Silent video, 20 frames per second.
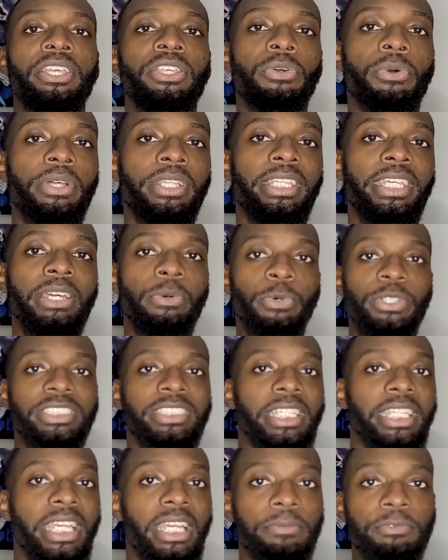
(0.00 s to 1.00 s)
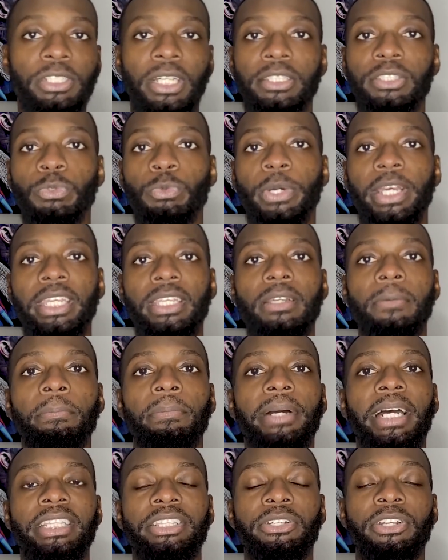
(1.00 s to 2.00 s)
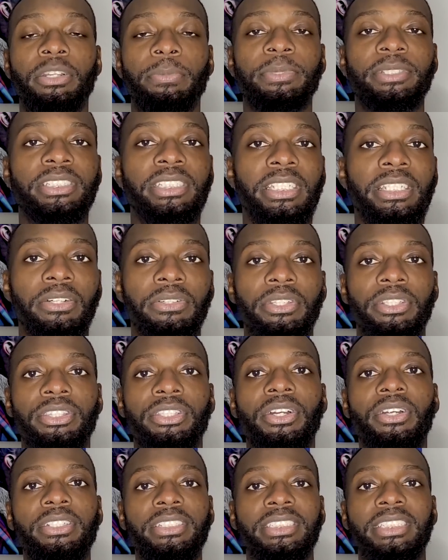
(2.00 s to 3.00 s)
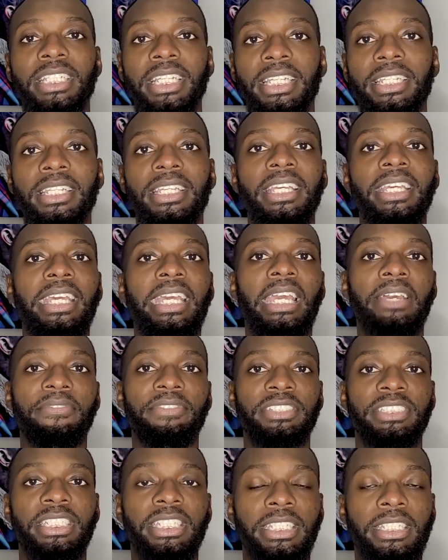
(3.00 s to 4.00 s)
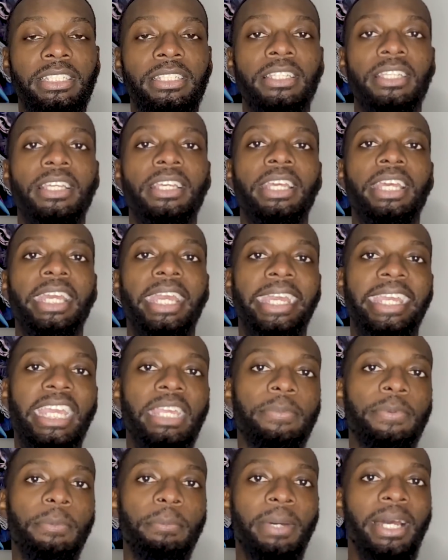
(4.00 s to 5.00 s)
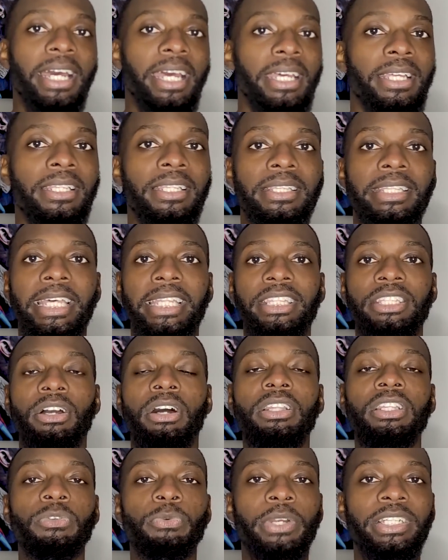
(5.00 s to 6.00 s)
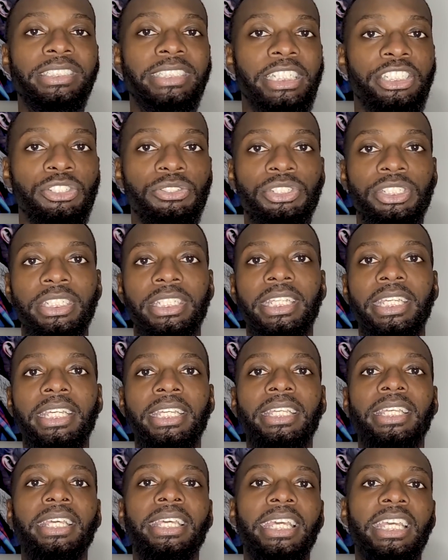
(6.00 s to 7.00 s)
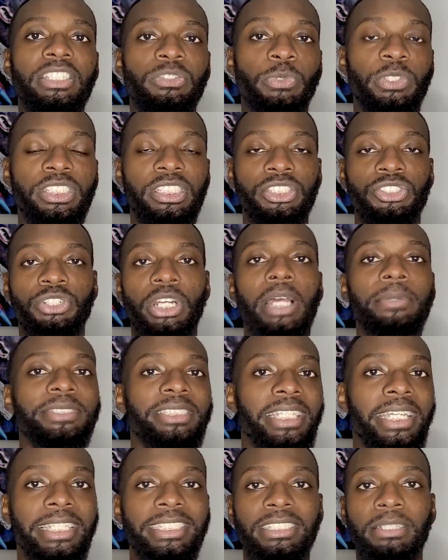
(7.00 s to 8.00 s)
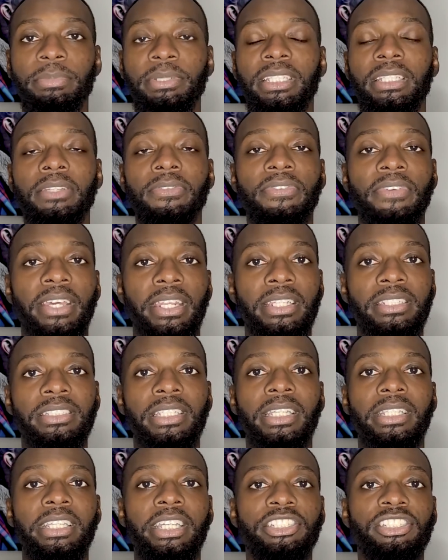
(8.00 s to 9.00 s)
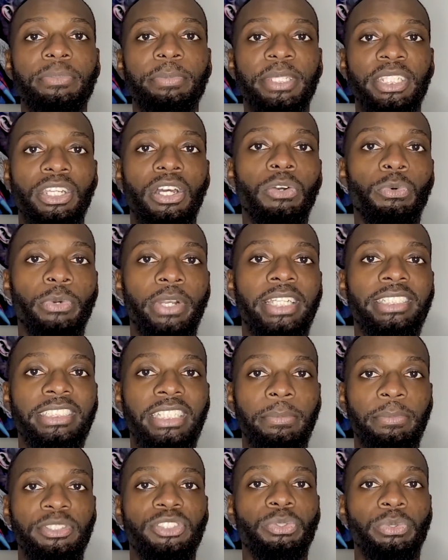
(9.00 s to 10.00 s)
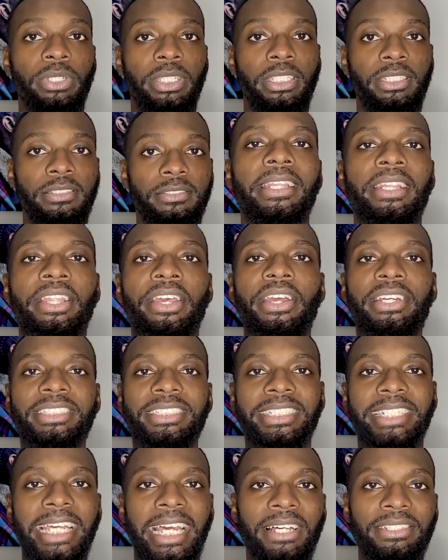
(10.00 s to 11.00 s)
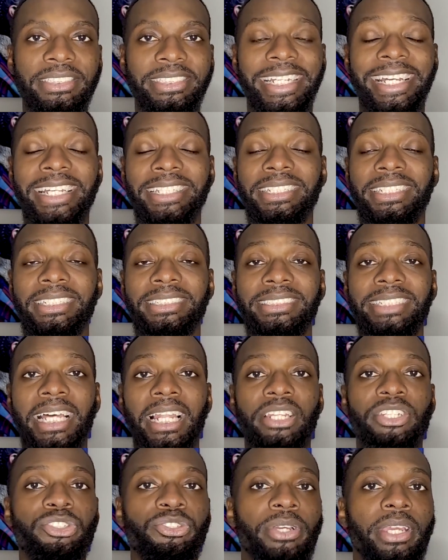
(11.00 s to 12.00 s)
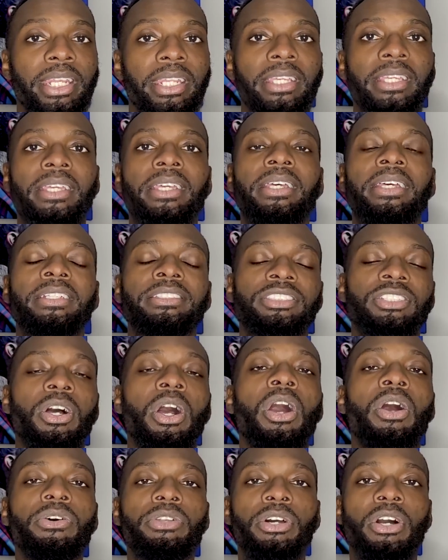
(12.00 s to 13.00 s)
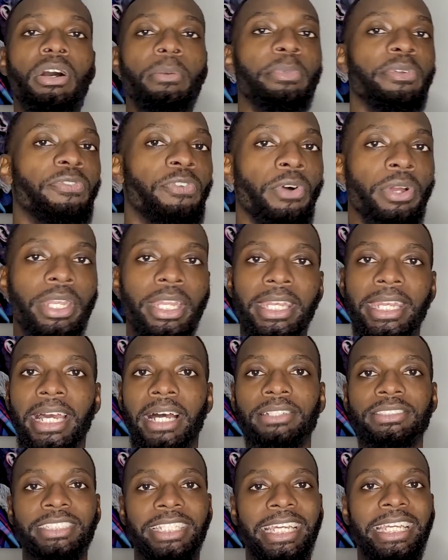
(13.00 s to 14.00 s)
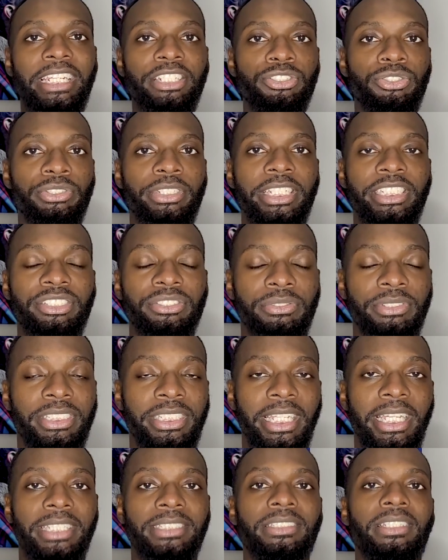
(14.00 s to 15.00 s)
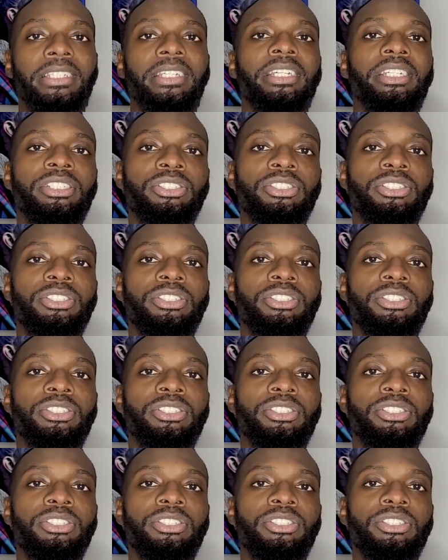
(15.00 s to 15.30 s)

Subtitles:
You would then once again drop the weight by 30% on your third set and fatigue. And keep in mind that the only rest that you should get is once the drop set is completely finished. There should be no rest in between. There is a downside to the style of training, so hold on before you announce any traditional sets.